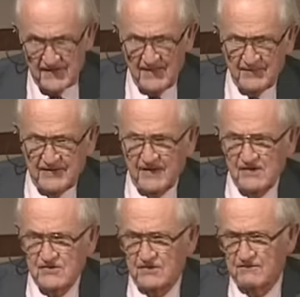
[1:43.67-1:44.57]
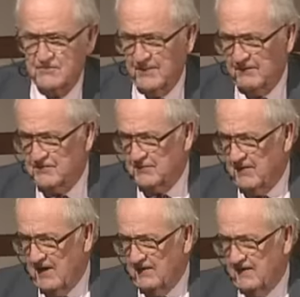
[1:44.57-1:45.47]
the application of
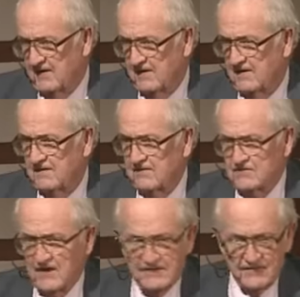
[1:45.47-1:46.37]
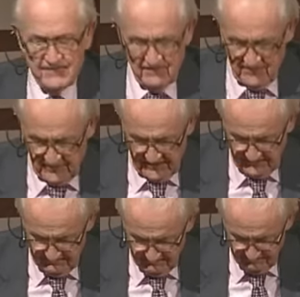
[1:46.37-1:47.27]
spirituality to
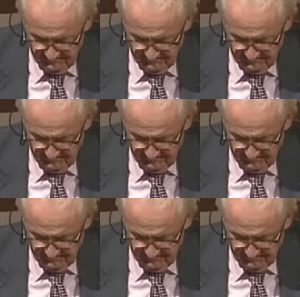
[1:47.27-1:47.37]
psychotherapy.